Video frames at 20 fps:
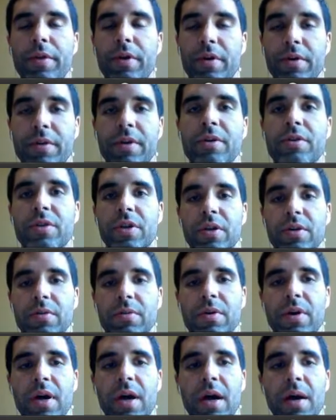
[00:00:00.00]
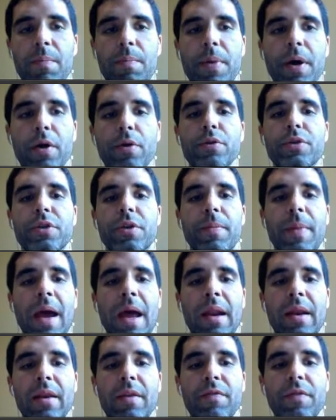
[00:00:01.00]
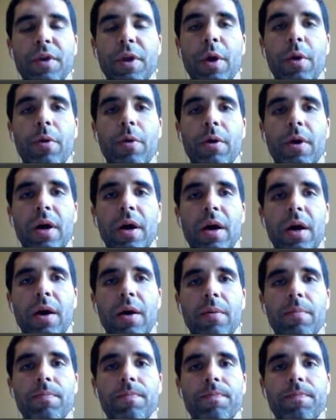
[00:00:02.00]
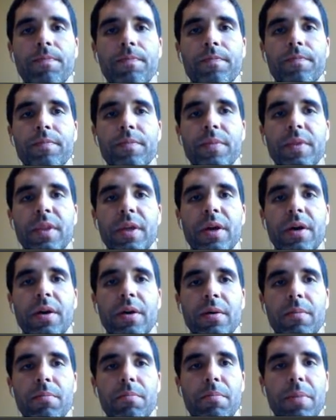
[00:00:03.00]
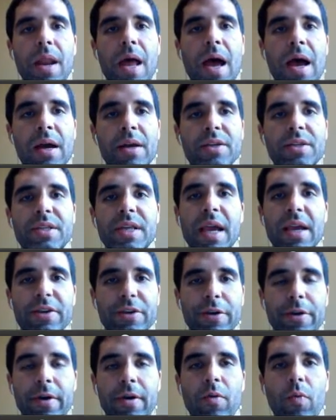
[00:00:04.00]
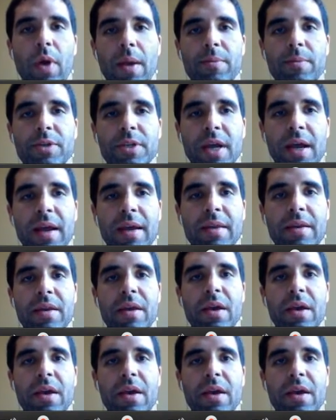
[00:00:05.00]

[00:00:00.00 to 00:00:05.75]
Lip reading: there's a post about it if you go to the blog section on our website